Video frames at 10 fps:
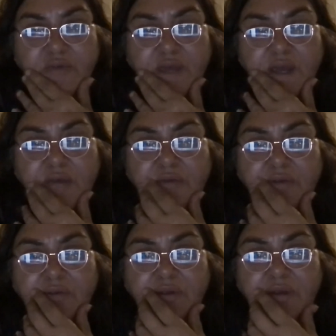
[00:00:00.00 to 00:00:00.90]
towns and
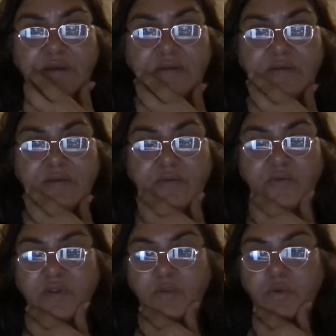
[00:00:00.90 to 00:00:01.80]
cities
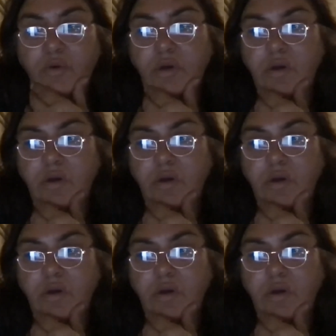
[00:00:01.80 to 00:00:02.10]
within the book.